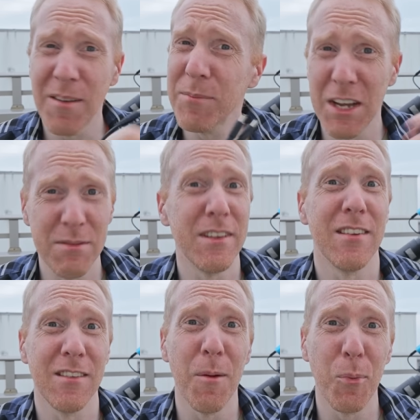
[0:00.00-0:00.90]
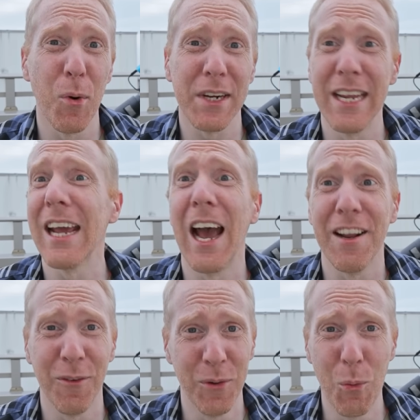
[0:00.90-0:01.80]
Sometimes they stop working.
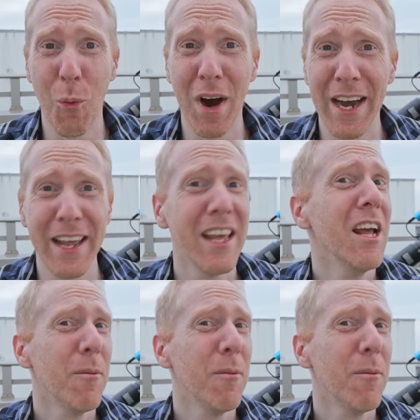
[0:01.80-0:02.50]
I don't know why.